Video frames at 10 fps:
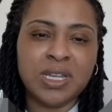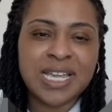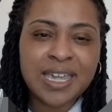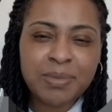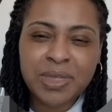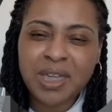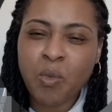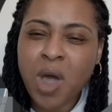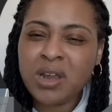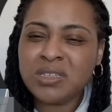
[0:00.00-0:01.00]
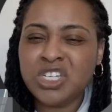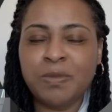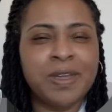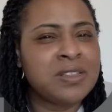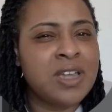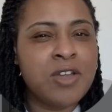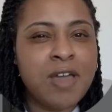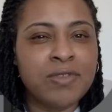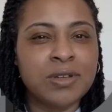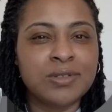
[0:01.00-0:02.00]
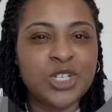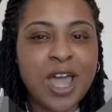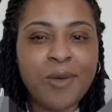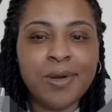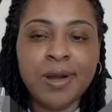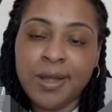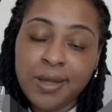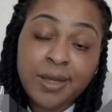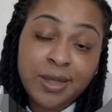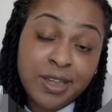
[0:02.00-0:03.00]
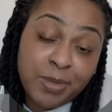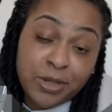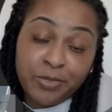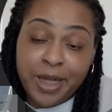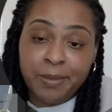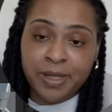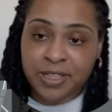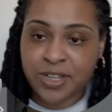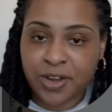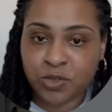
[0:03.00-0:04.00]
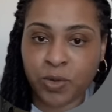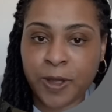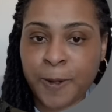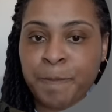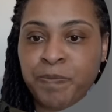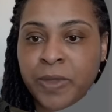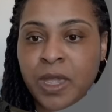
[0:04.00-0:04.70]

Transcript: because I keep thinking, why does a shipping container have a shower? It could be used by the military as well.